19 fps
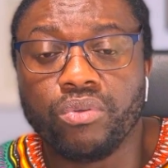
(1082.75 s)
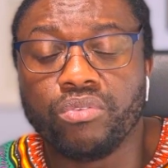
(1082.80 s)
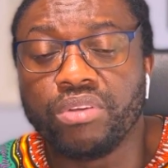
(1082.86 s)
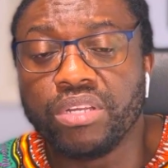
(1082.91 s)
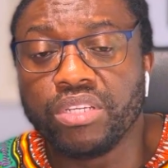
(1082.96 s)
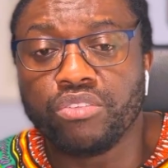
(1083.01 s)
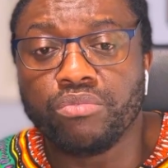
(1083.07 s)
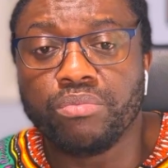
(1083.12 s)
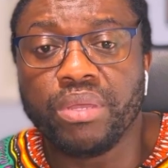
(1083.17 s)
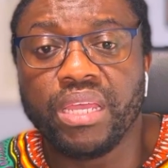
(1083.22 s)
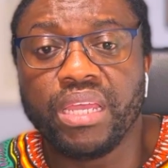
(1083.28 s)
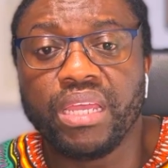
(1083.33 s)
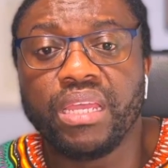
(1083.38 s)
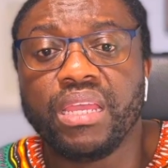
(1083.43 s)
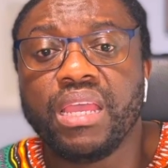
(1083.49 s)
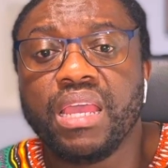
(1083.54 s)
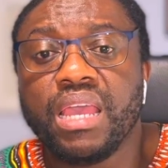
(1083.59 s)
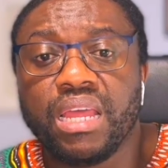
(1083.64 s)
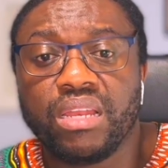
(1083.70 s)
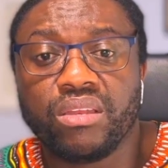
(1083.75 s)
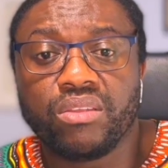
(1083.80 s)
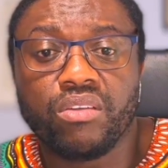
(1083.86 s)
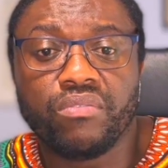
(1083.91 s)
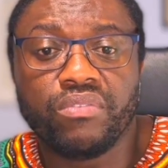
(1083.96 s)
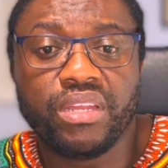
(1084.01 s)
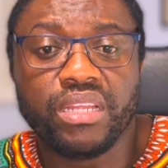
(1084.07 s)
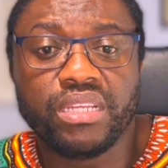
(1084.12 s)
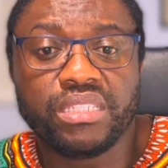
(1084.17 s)
resume and
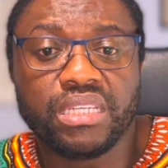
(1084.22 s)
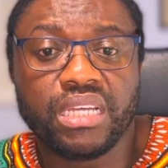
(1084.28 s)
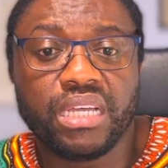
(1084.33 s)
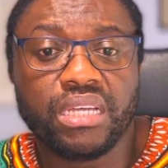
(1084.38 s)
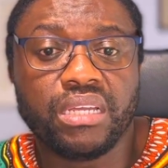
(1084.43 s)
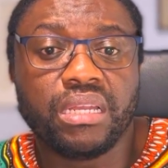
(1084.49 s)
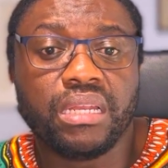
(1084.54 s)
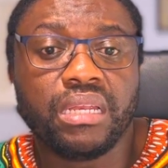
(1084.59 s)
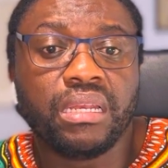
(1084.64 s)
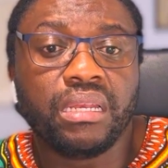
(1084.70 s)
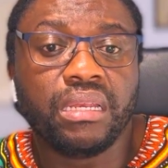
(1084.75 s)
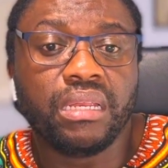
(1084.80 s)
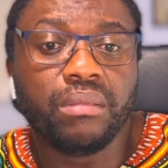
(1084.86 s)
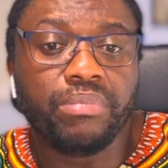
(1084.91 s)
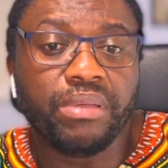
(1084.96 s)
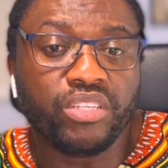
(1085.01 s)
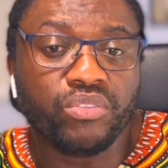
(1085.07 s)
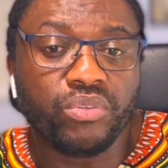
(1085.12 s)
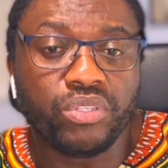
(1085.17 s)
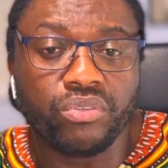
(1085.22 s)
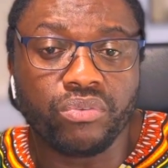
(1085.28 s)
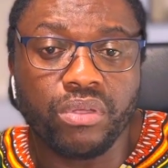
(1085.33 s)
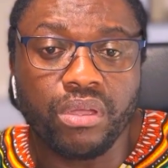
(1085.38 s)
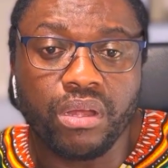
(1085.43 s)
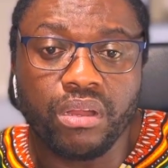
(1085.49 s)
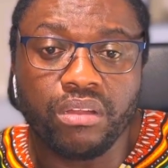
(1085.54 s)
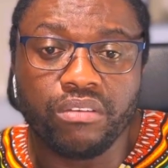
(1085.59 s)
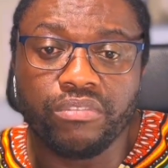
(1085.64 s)
cover letter, and the best way to go
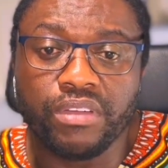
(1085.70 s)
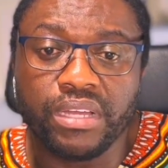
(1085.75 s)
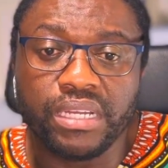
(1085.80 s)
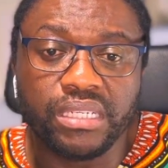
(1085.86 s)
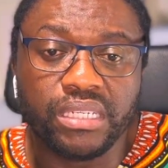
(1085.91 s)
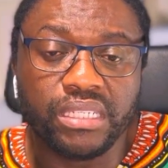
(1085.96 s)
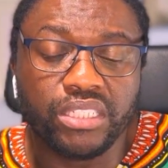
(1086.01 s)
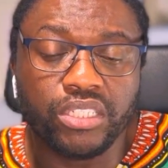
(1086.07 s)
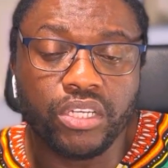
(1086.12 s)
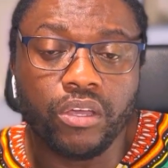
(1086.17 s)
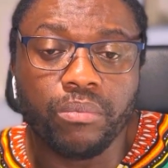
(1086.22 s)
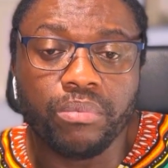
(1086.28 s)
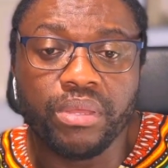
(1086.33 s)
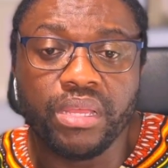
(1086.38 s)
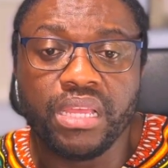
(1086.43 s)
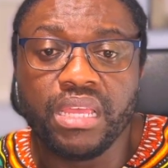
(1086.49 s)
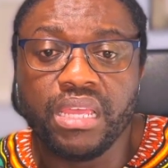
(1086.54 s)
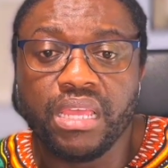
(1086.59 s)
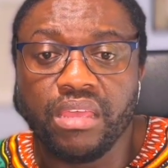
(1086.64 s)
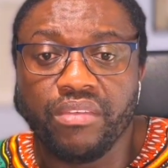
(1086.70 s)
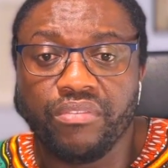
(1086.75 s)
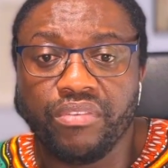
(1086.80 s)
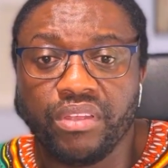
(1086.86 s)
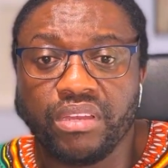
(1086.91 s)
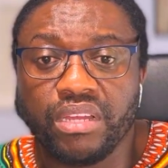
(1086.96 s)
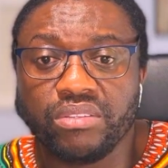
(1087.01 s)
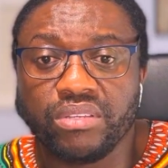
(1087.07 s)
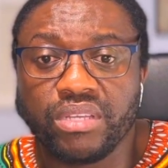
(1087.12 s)
around finding a job if you're
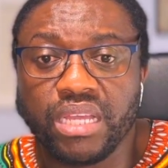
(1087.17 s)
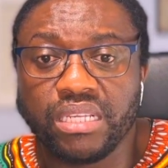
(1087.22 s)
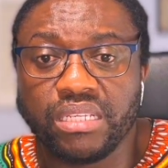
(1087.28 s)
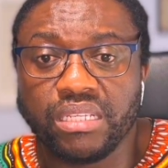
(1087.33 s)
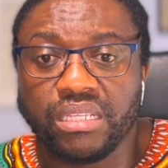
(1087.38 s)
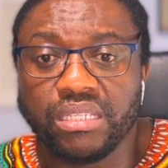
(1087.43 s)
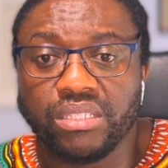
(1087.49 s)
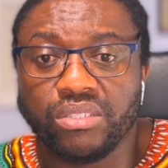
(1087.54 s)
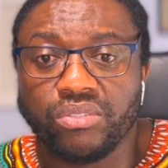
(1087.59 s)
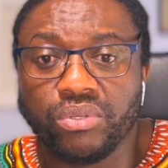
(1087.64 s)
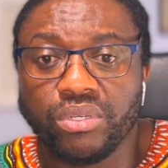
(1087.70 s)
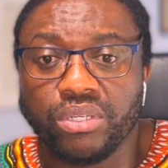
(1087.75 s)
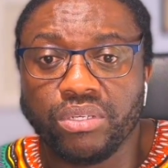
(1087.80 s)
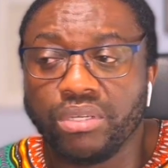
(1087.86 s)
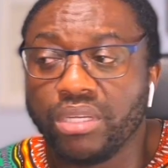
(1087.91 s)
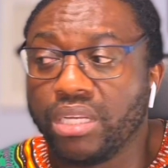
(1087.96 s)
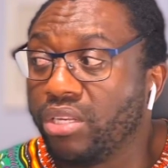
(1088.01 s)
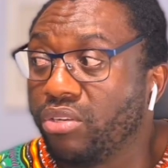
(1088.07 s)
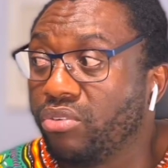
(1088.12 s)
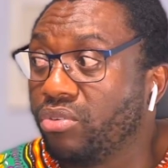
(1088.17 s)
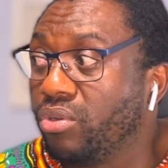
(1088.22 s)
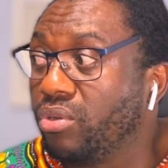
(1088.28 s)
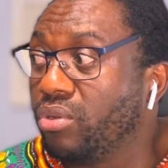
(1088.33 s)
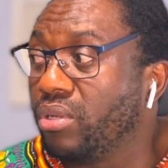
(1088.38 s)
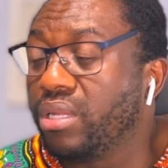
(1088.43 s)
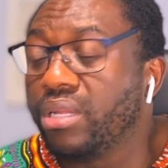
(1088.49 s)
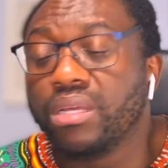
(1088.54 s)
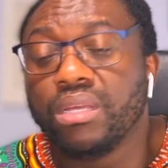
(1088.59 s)
trying to get a
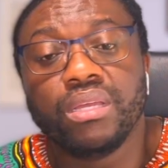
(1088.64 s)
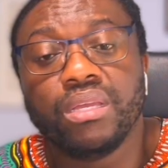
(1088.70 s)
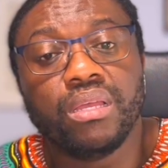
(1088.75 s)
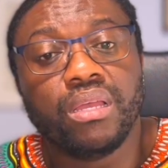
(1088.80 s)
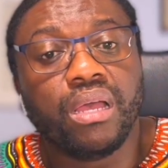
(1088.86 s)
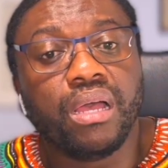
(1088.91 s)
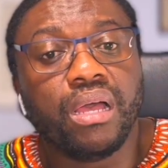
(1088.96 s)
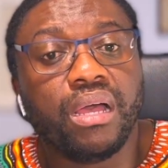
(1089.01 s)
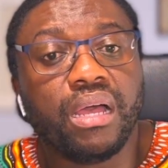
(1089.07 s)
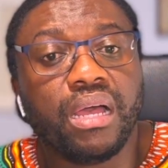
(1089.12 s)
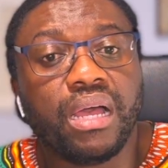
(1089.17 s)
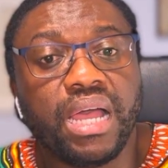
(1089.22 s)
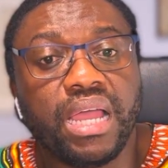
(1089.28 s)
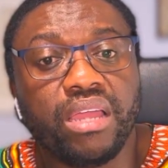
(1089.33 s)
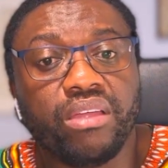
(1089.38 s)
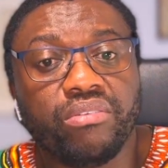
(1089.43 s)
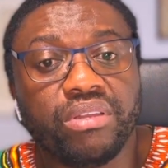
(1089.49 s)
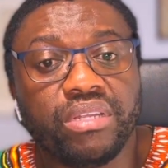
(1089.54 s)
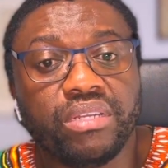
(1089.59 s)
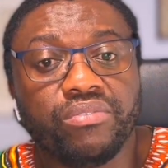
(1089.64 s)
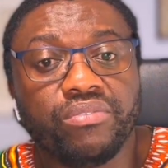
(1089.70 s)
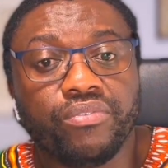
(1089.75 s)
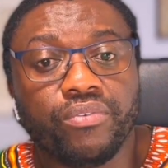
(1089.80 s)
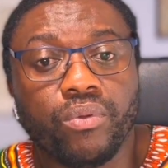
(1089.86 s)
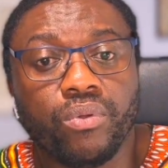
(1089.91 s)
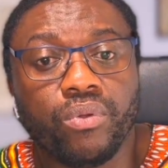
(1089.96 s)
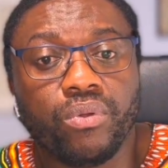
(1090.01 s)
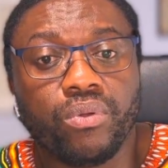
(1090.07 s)
role, hiring
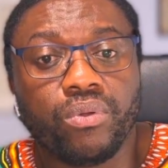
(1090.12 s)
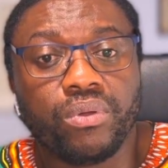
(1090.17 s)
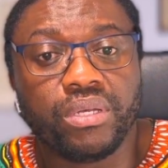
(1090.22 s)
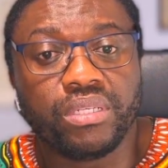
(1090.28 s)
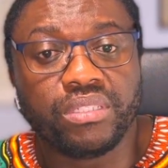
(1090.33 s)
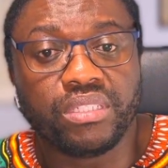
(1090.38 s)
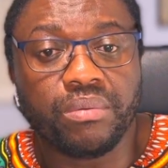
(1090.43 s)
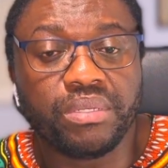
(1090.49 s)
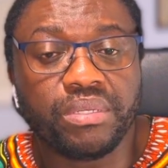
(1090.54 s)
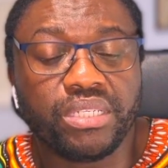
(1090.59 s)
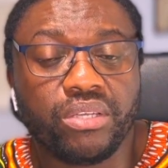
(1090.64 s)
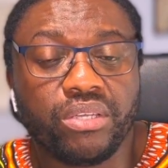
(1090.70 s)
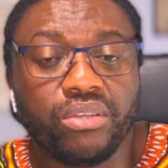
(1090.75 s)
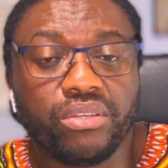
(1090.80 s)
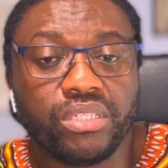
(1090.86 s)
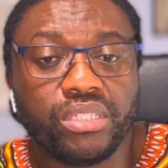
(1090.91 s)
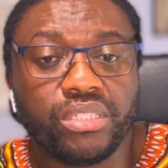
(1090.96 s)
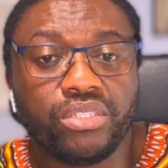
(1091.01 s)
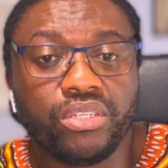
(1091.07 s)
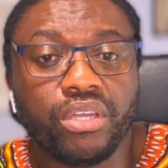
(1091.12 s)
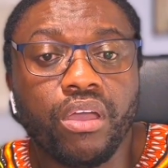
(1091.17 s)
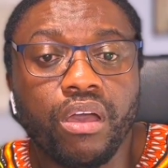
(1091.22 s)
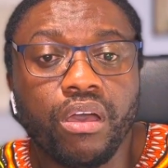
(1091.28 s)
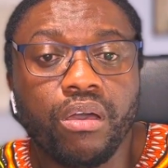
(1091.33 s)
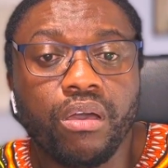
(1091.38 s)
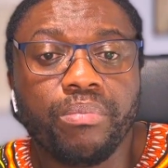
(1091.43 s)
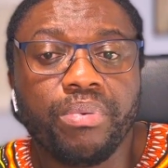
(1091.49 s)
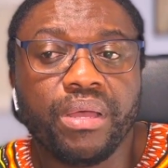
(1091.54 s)
for a cybersecurity
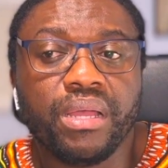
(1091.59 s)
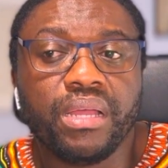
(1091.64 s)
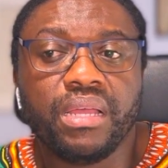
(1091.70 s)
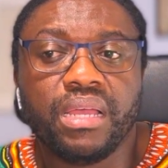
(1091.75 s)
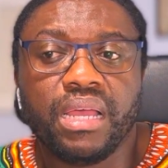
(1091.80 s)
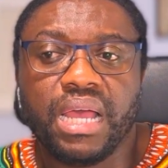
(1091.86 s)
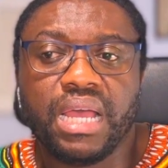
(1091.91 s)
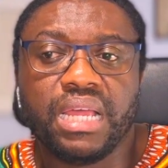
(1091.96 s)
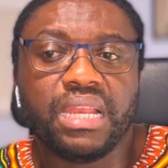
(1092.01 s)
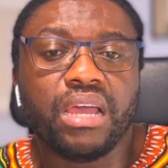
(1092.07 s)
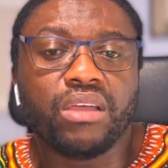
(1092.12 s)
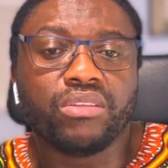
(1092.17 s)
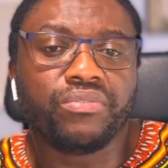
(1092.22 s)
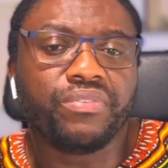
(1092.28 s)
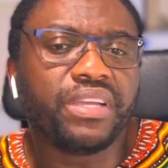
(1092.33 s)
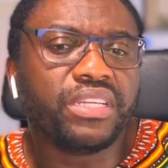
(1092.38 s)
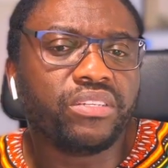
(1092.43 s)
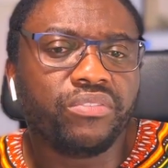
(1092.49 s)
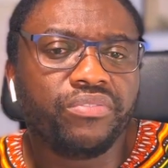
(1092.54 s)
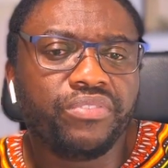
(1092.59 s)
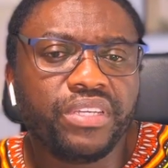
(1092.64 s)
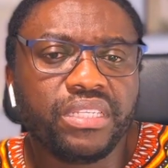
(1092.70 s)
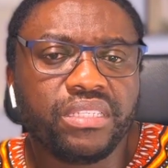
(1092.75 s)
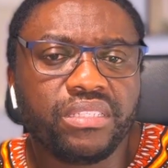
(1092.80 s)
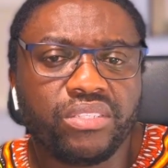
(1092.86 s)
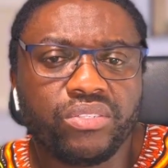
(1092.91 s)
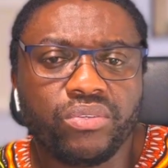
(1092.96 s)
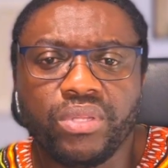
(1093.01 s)
job, and how to find your
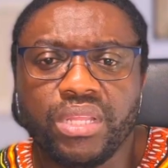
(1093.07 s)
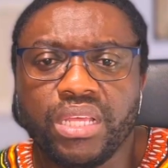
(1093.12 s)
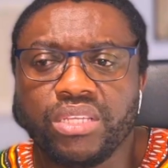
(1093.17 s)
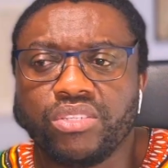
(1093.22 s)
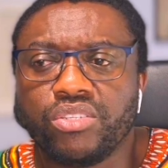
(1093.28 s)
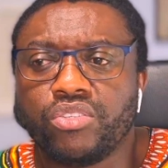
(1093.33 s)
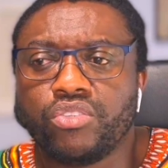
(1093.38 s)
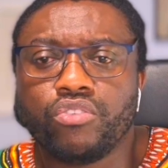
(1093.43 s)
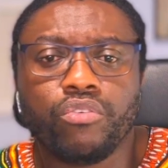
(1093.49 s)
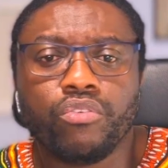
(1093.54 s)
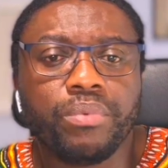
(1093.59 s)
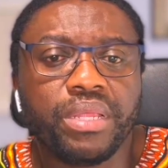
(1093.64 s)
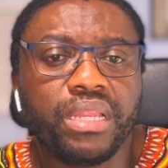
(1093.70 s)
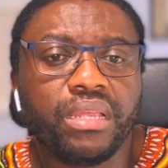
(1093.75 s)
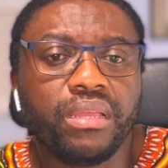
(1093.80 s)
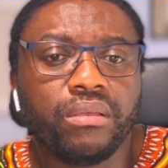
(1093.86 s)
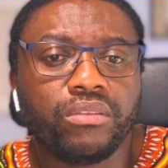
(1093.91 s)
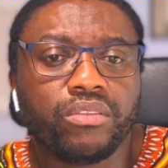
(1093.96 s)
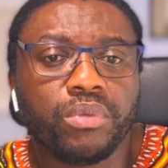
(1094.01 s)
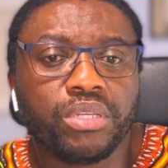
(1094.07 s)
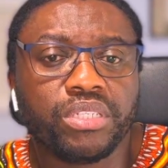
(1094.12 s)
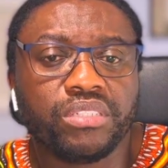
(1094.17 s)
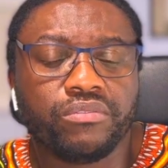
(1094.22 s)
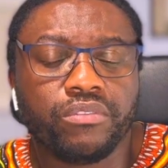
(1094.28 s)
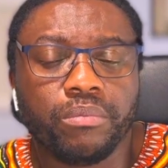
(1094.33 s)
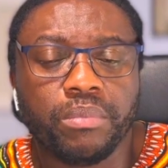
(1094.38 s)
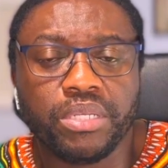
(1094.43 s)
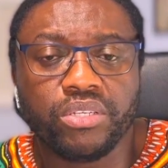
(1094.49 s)
feet. So there's so much
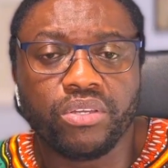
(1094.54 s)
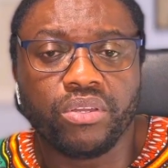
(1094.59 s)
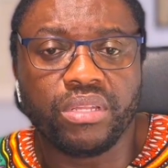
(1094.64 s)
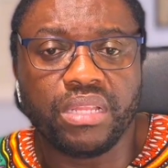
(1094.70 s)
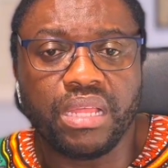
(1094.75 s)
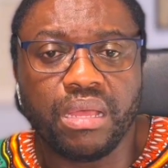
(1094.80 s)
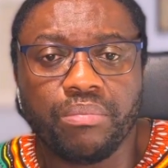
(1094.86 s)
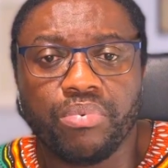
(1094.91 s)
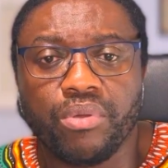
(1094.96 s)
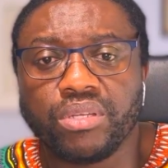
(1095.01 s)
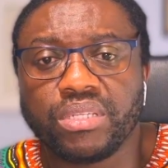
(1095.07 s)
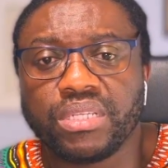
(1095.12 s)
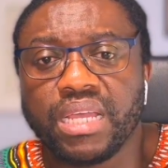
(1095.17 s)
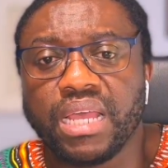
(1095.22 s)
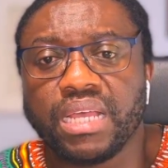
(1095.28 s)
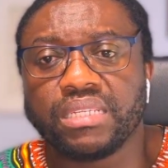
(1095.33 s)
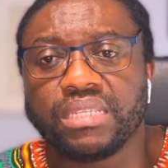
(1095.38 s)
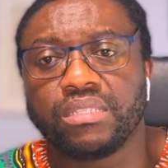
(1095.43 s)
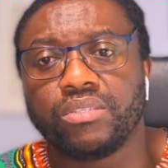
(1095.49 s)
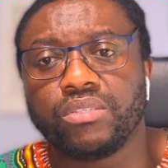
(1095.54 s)
information on that podcast.